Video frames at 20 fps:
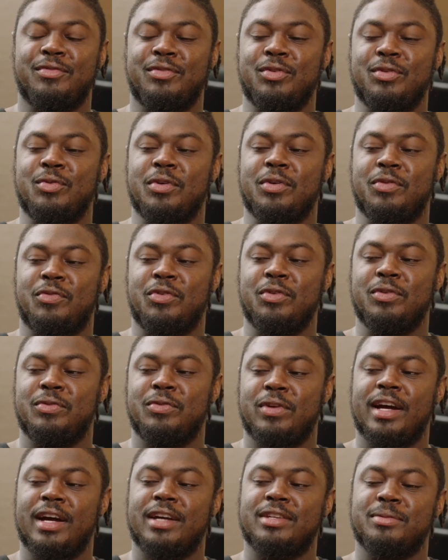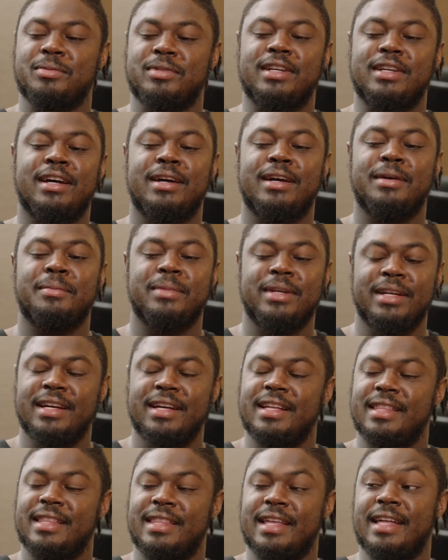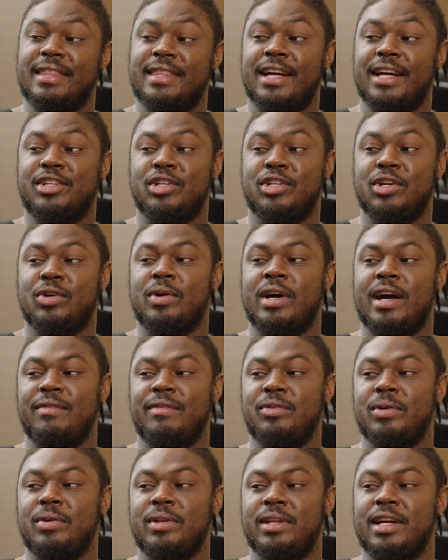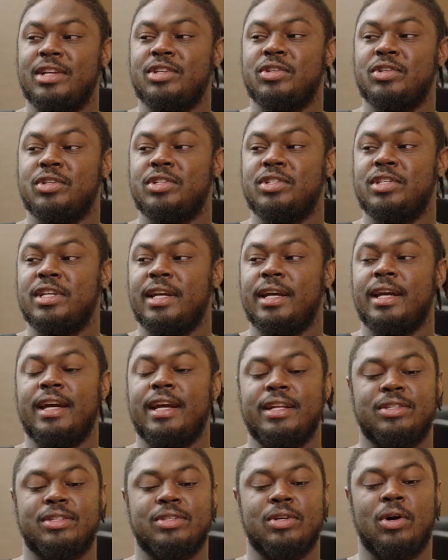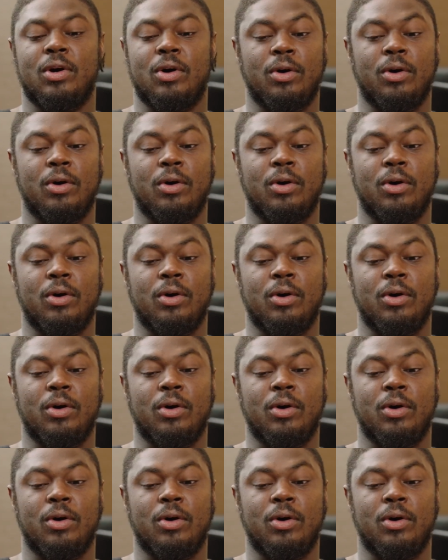If you if you, you got some time, that that show have you on the edge of your seat, and it's